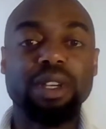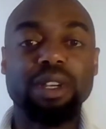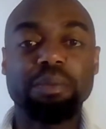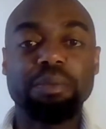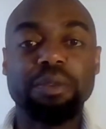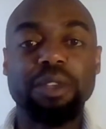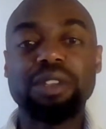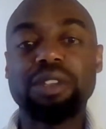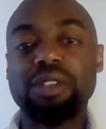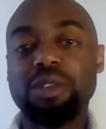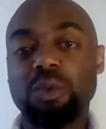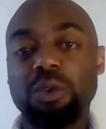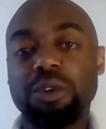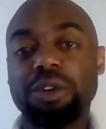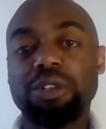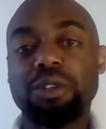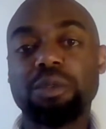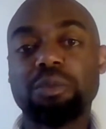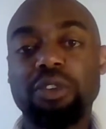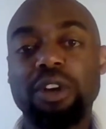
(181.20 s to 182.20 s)
This is where
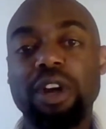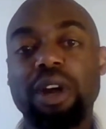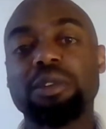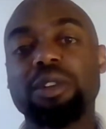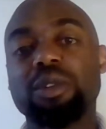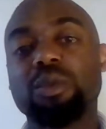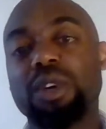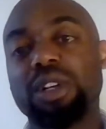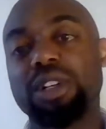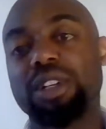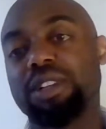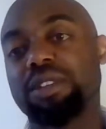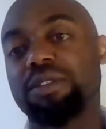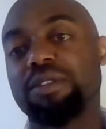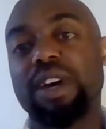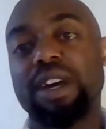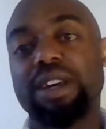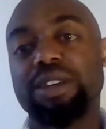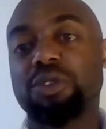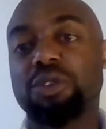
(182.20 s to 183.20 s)
you probably want an
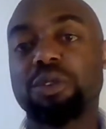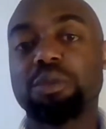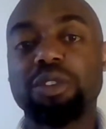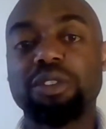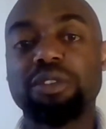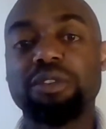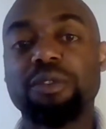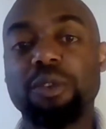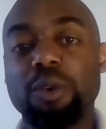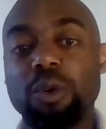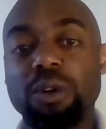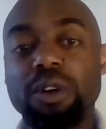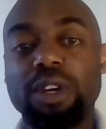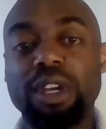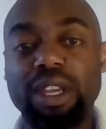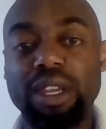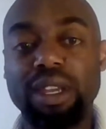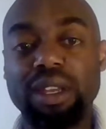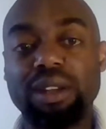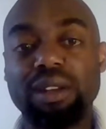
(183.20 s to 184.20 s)
advisor
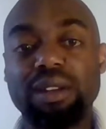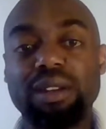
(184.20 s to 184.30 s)
beforehand